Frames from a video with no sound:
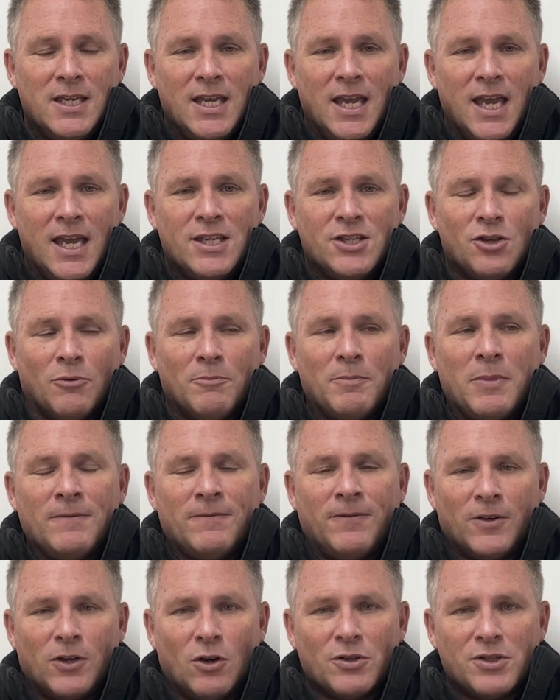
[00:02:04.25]
it's not been
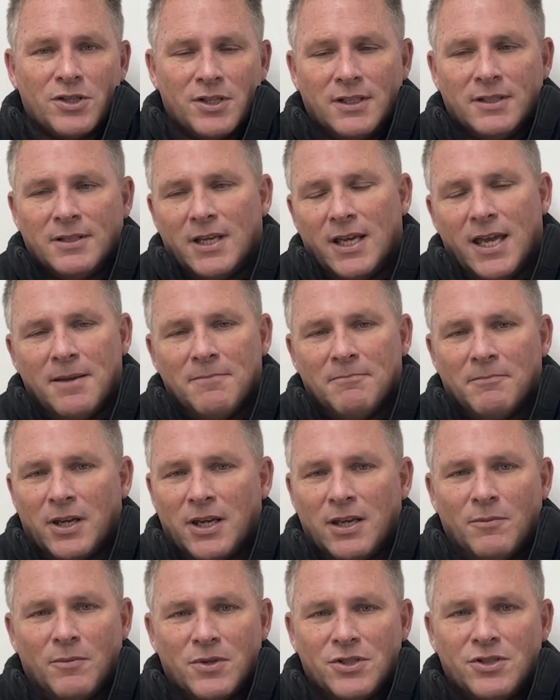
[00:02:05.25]
forgotten, but
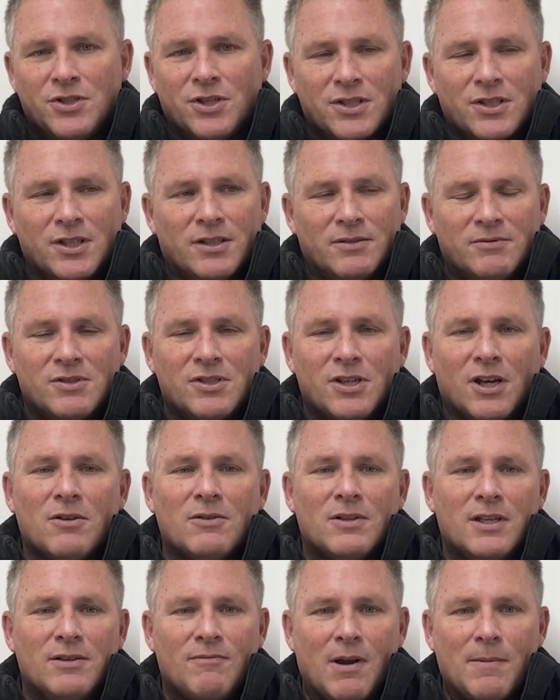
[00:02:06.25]
it was just a
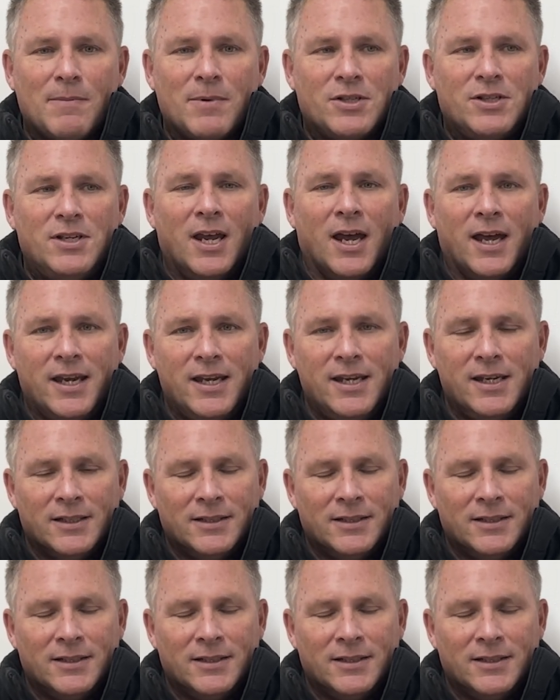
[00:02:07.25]
totally rubbish day.